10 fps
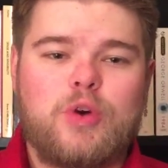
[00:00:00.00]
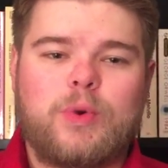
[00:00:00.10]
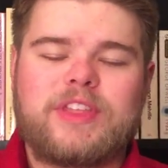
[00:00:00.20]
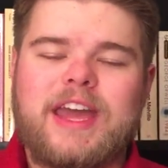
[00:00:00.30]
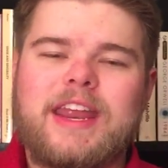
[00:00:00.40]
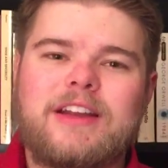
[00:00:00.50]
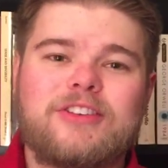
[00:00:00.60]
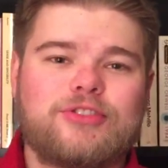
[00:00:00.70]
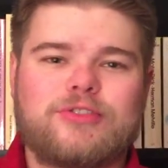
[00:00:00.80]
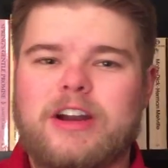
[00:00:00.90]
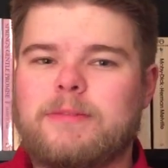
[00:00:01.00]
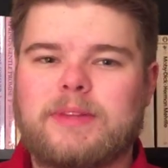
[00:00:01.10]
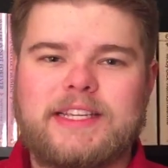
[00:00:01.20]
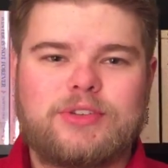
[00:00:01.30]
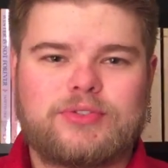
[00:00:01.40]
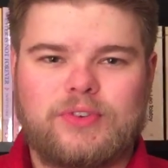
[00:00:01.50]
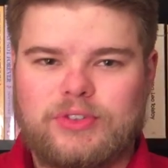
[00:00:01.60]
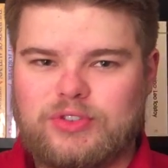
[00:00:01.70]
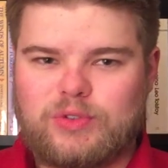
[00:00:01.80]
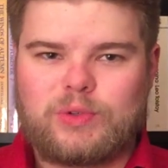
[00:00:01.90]
with an incredibly
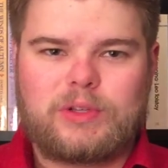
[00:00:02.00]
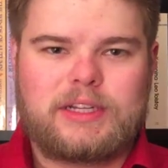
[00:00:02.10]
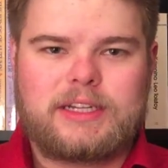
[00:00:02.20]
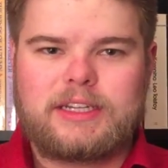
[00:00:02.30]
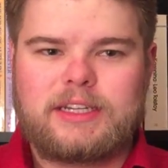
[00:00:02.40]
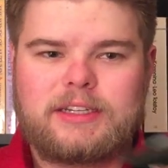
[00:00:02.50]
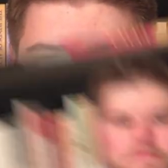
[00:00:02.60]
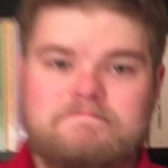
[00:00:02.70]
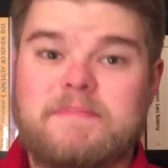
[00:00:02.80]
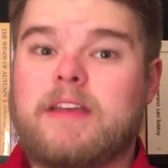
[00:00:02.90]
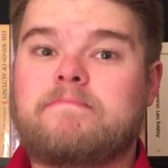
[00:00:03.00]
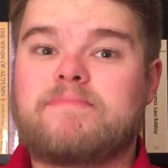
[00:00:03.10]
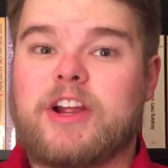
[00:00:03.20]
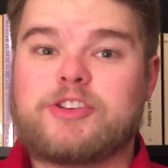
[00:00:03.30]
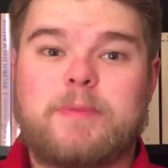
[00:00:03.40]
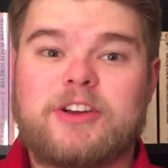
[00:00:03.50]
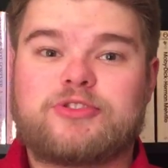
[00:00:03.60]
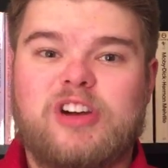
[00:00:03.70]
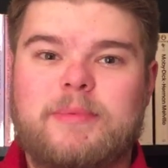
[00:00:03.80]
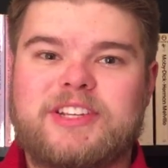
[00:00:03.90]
useful tool. There's
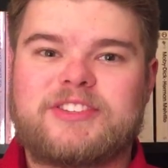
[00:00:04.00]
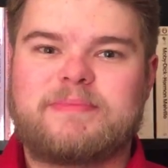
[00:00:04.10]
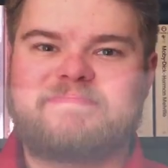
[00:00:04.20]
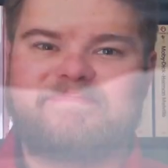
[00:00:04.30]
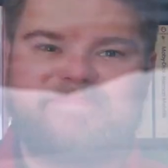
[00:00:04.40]
Burke's Dramatism.